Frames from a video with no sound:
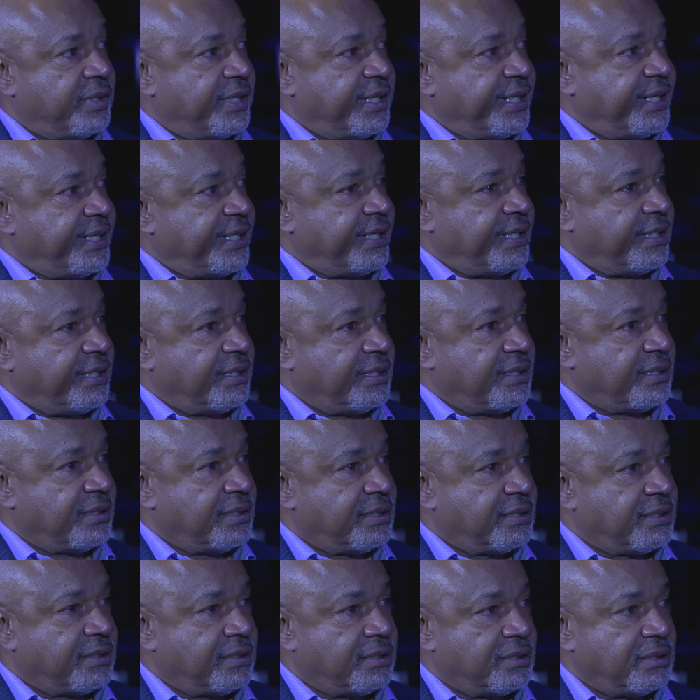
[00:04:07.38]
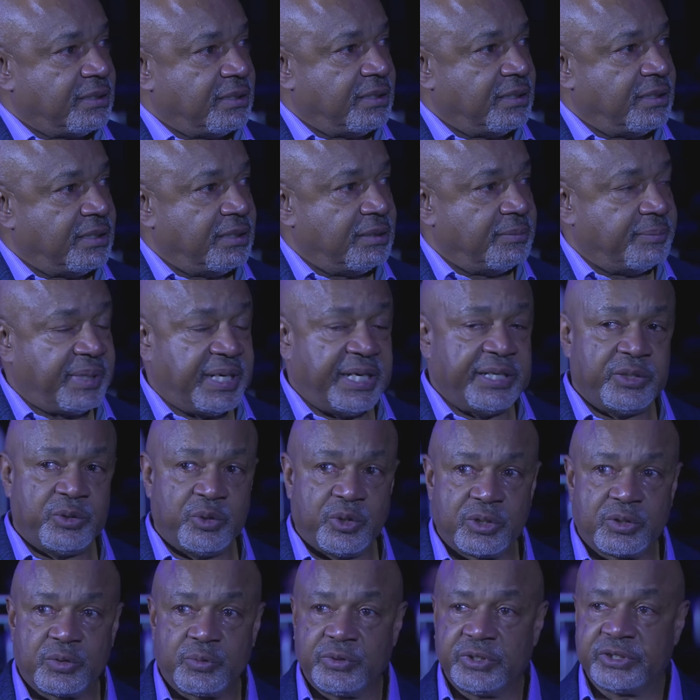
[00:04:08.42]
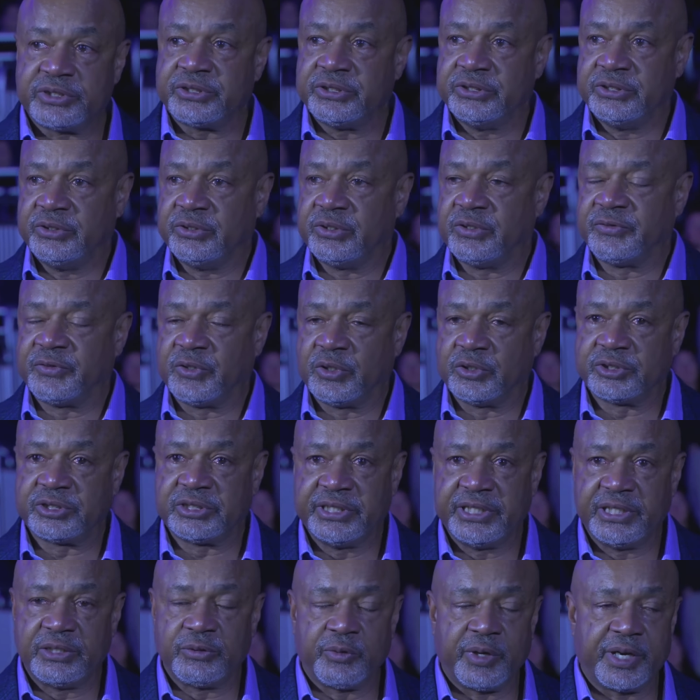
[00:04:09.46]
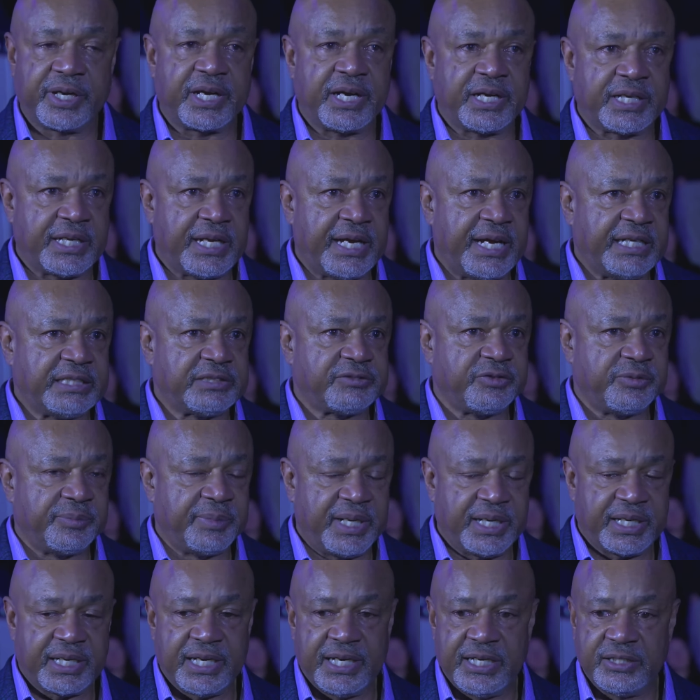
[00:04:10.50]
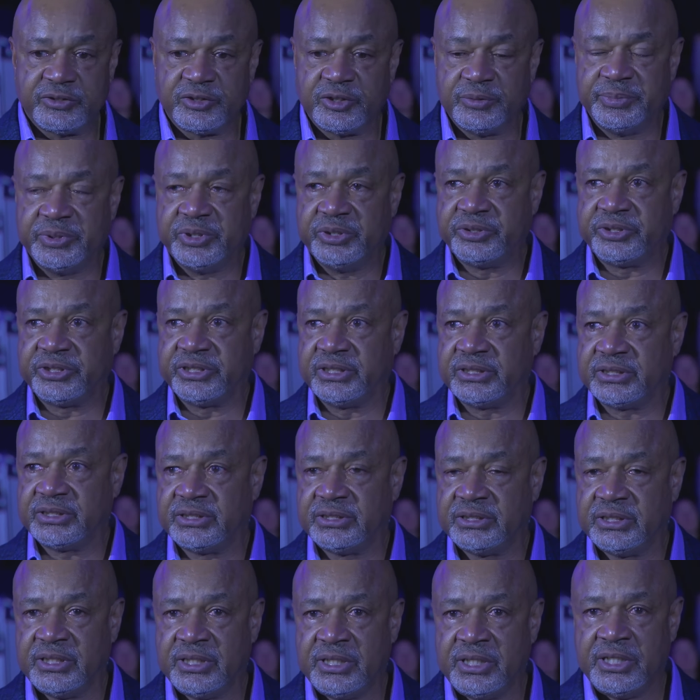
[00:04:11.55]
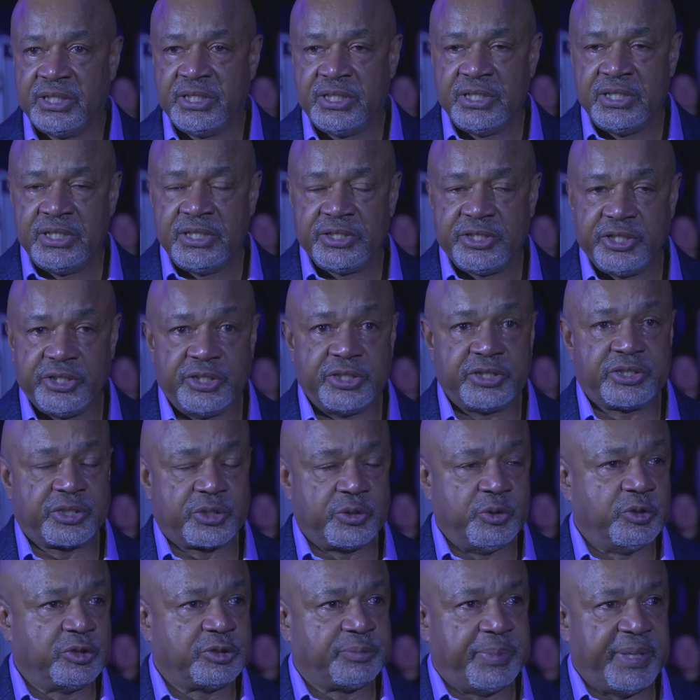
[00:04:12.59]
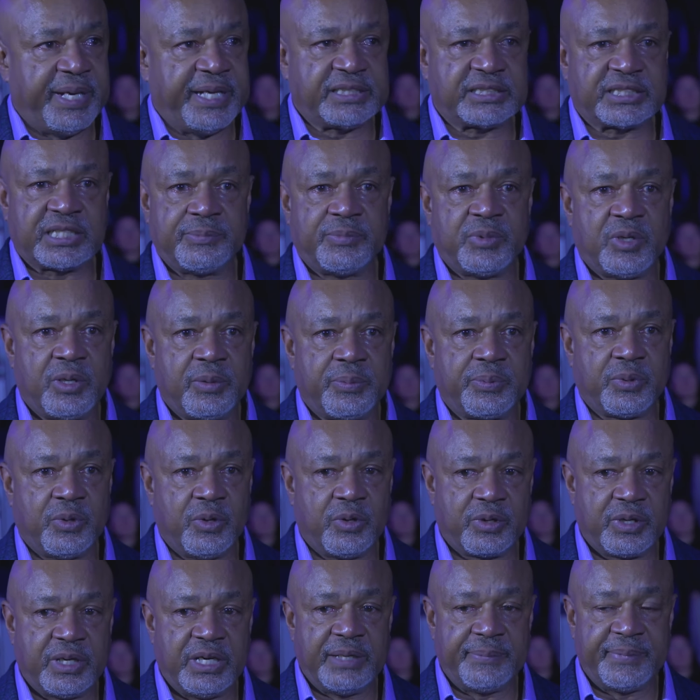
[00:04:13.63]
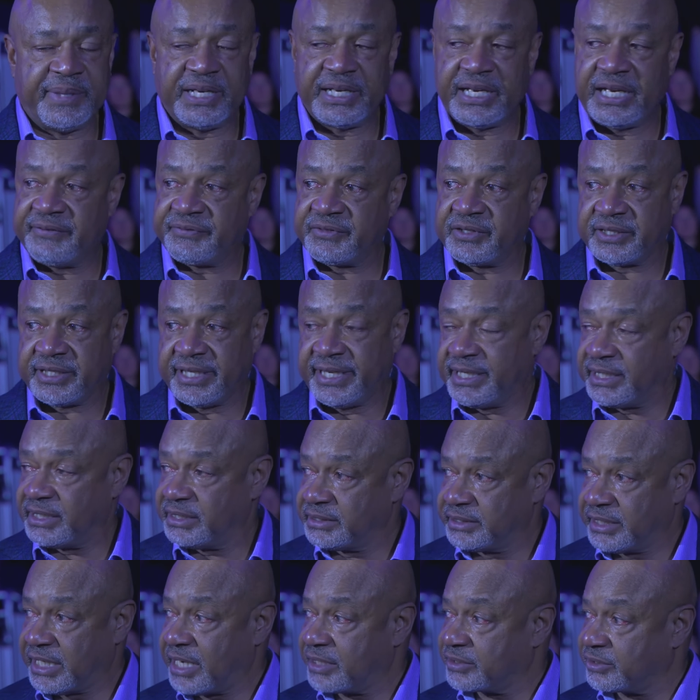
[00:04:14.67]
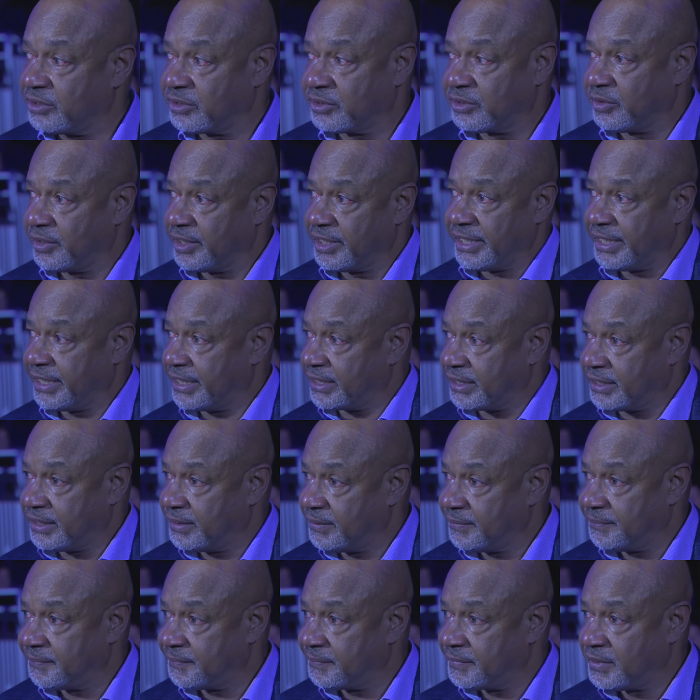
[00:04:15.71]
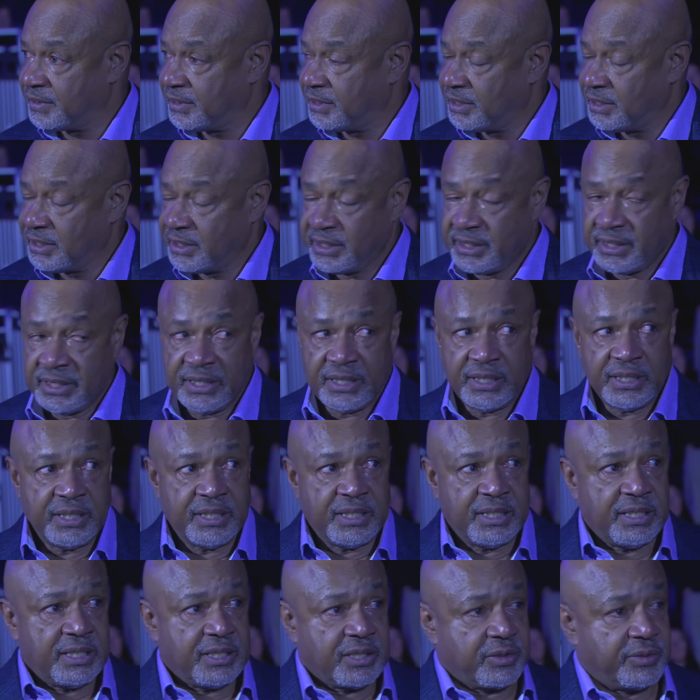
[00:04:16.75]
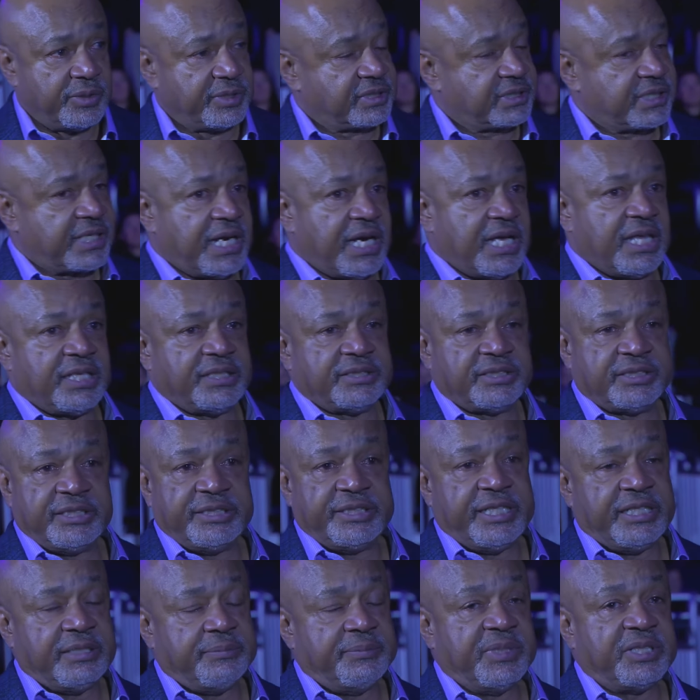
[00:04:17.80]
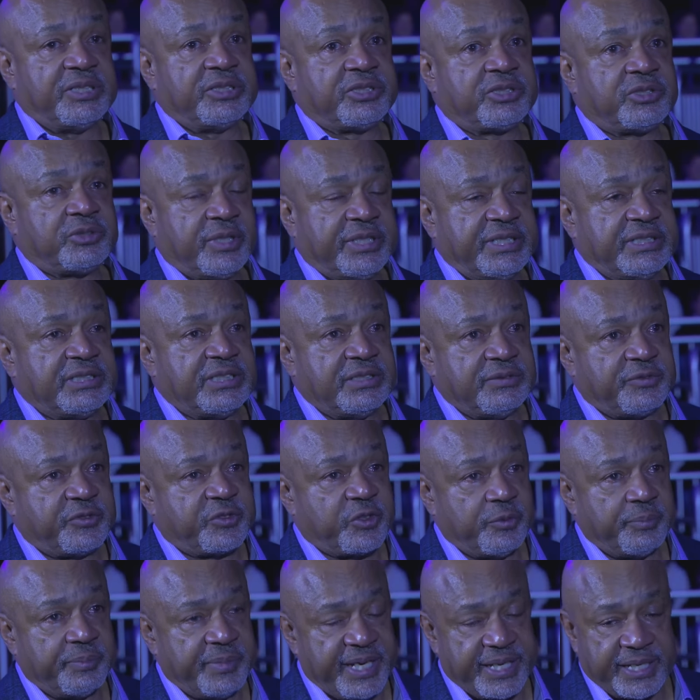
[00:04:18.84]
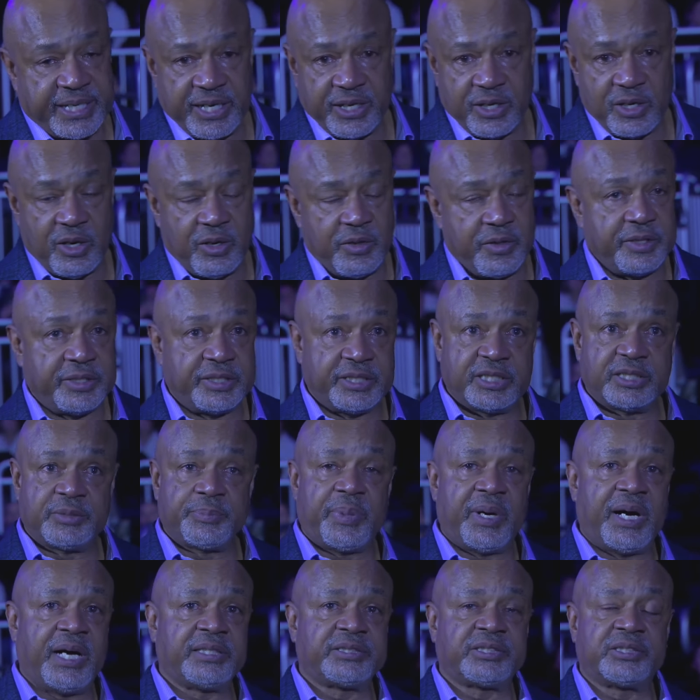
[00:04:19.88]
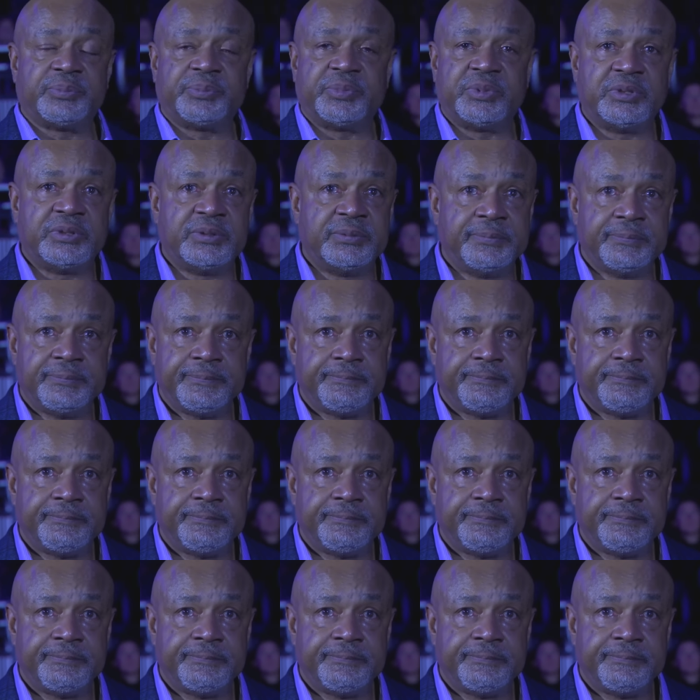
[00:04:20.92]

way by Northwestern University and recognized for my contributions to this school's basketball program. I'd have to thank Dr. Gragg, Chris Collins, and the administration for making all of this possible.